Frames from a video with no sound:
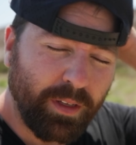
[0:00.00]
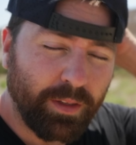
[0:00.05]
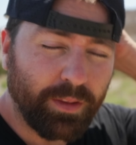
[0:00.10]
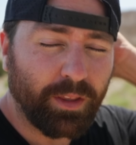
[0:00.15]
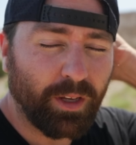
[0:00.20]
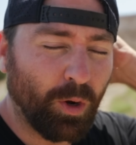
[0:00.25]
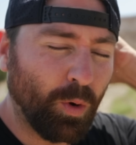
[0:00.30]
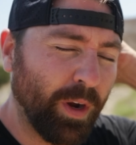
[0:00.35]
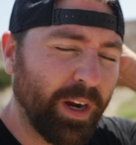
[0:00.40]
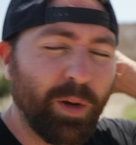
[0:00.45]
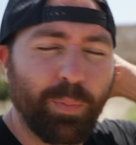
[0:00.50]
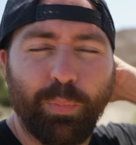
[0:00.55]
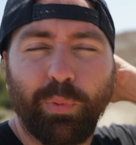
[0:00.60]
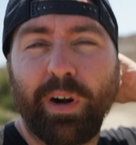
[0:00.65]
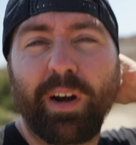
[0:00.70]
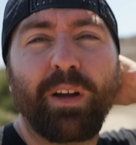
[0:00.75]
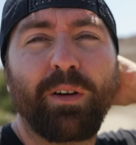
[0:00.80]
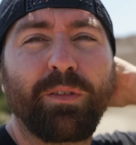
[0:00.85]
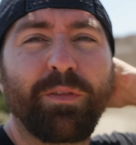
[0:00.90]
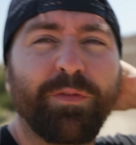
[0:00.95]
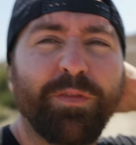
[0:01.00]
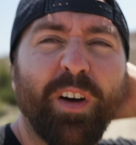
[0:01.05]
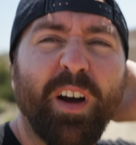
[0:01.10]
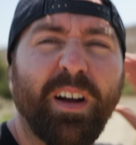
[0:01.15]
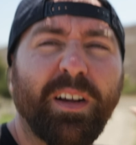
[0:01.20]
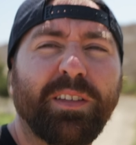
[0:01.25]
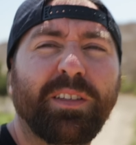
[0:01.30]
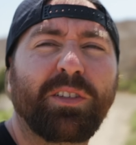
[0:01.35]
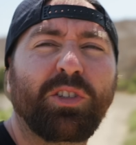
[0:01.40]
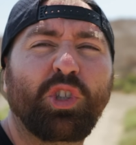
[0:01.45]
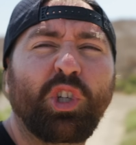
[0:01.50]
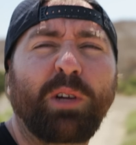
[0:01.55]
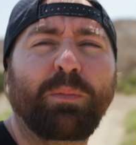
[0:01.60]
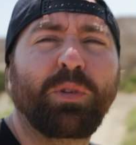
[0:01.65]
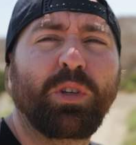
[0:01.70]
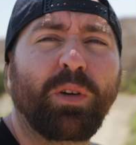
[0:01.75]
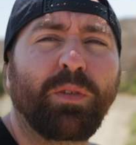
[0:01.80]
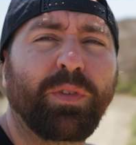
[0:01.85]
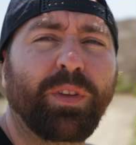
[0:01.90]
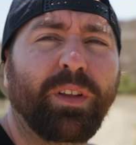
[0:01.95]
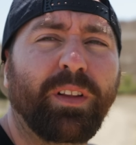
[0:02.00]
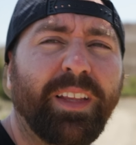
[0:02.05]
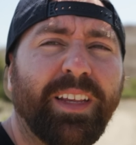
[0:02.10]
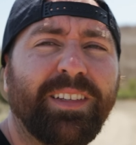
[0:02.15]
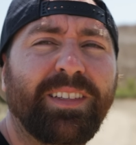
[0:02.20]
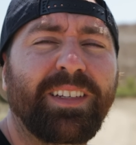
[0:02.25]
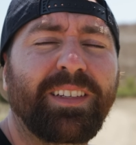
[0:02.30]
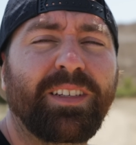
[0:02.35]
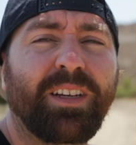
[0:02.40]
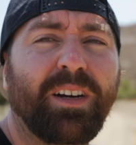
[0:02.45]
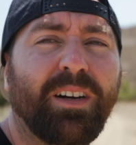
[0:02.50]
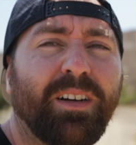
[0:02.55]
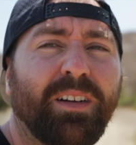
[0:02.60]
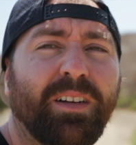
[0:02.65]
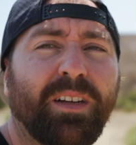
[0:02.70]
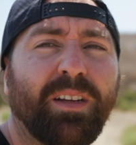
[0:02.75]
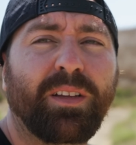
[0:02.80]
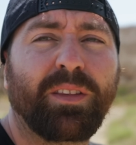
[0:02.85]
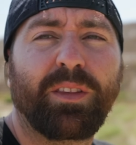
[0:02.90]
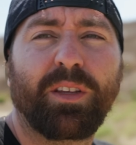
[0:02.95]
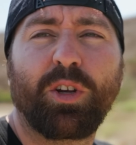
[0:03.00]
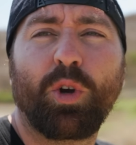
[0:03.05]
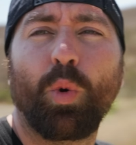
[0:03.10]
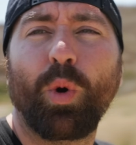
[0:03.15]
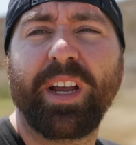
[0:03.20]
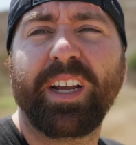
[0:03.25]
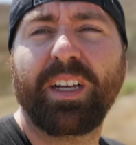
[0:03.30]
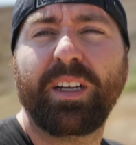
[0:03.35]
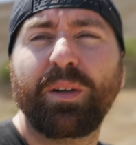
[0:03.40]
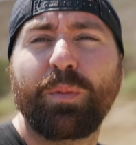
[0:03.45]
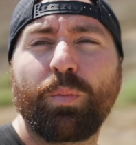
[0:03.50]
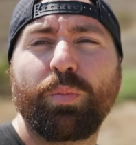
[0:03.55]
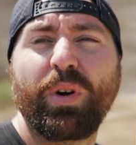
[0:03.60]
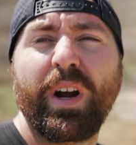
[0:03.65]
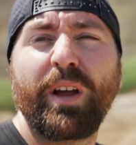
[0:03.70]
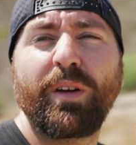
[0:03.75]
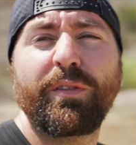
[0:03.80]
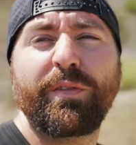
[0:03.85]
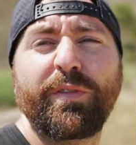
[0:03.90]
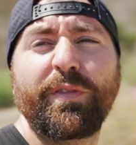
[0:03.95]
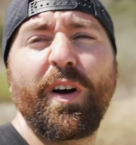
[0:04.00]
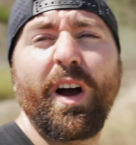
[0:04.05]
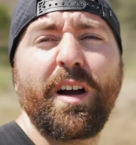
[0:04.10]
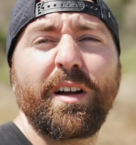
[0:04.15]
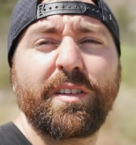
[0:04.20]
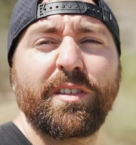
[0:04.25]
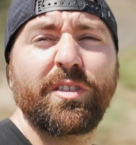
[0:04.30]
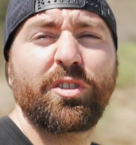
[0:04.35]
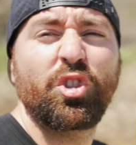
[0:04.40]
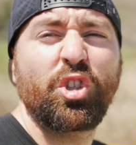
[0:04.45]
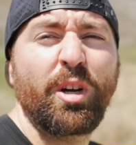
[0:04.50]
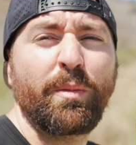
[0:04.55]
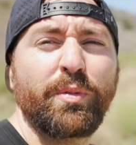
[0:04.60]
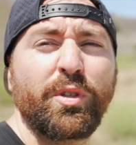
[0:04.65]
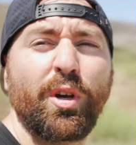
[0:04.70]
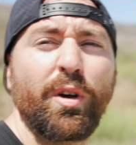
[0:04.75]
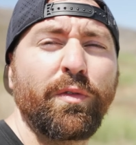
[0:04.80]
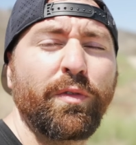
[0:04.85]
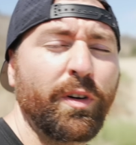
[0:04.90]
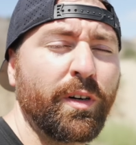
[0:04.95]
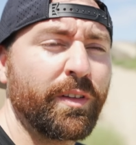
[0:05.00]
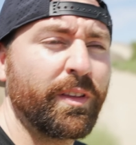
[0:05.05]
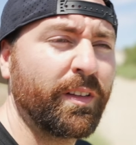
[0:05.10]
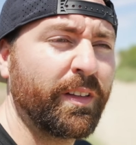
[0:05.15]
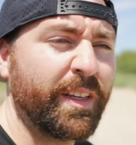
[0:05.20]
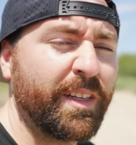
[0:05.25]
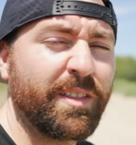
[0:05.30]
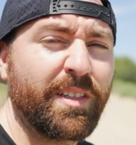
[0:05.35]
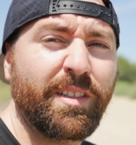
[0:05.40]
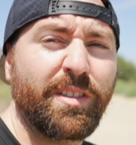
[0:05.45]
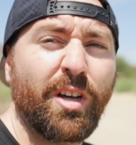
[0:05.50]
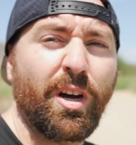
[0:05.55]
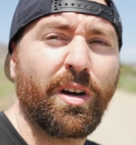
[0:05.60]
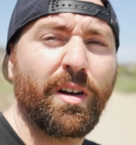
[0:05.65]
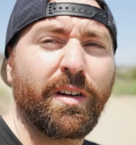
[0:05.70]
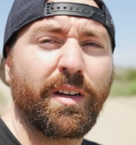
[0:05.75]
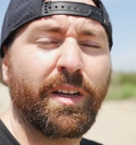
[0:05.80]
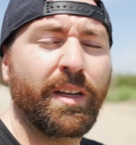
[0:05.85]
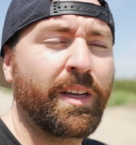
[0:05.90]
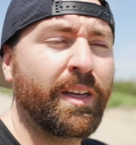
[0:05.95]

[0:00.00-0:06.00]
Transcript: The quick brown fox jumps over the lazy dog. The quick brown fox jumps over the lazy dog.